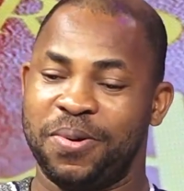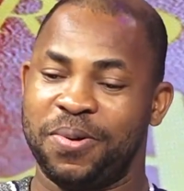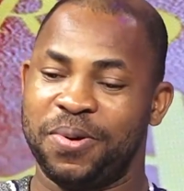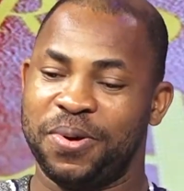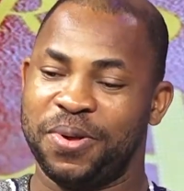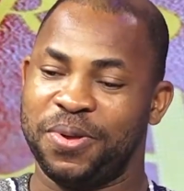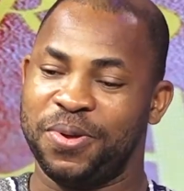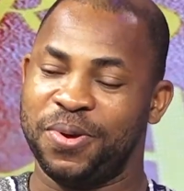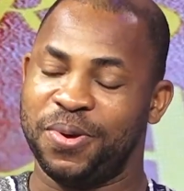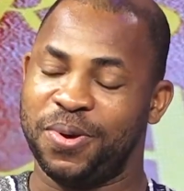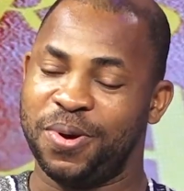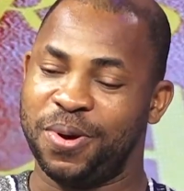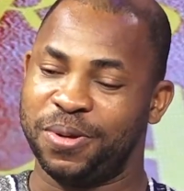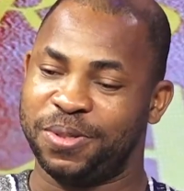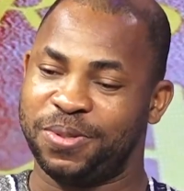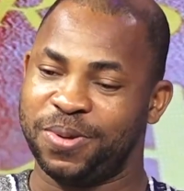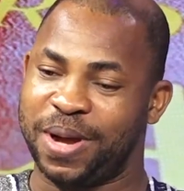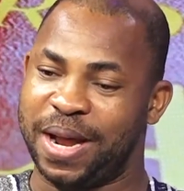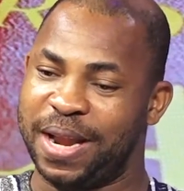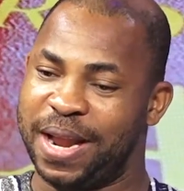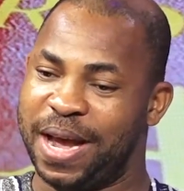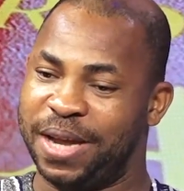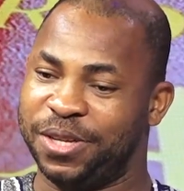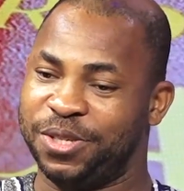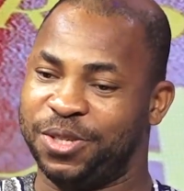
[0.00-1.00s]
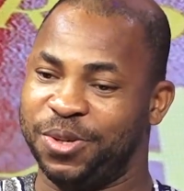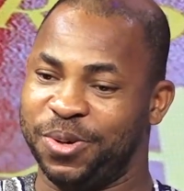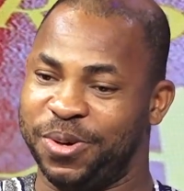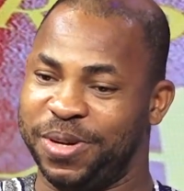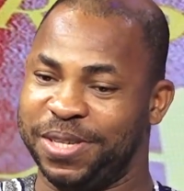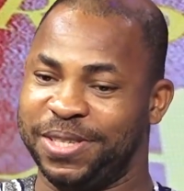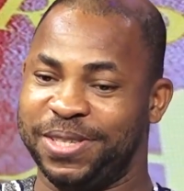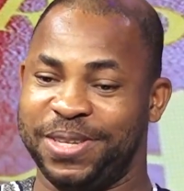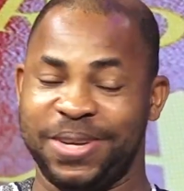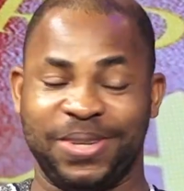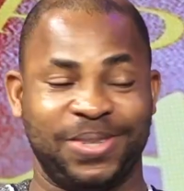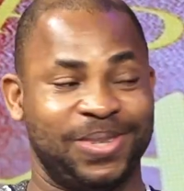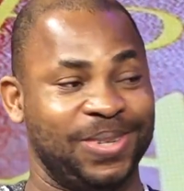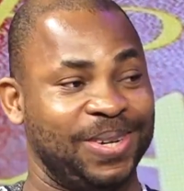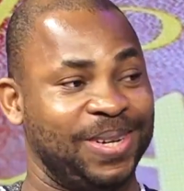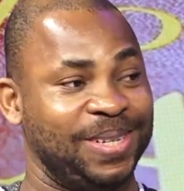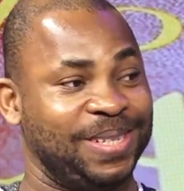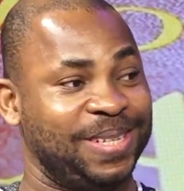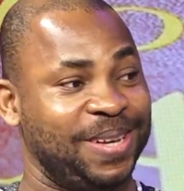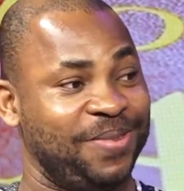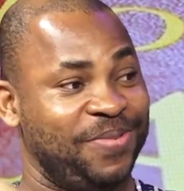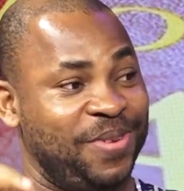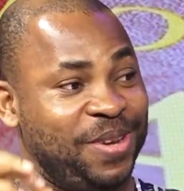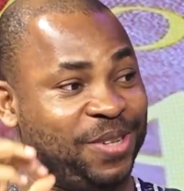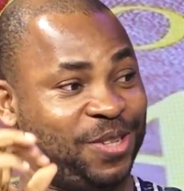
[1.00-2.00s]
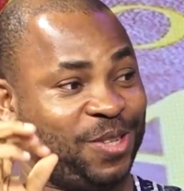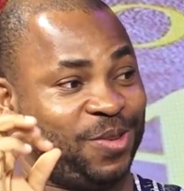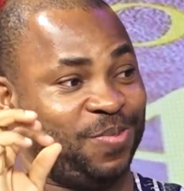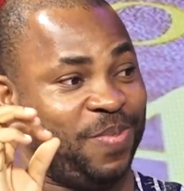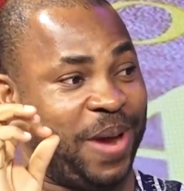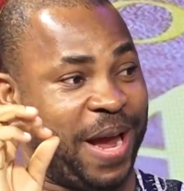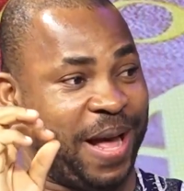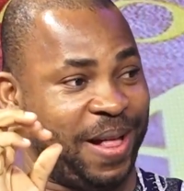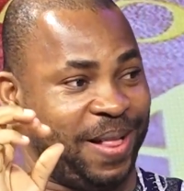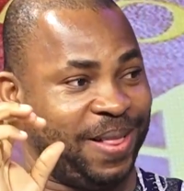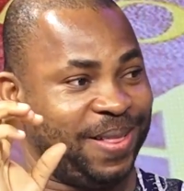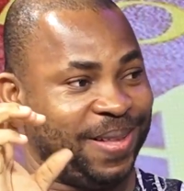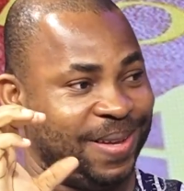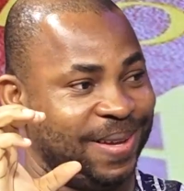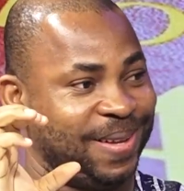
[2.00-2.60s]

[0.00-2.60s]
you go to other jurisdictions, even smell.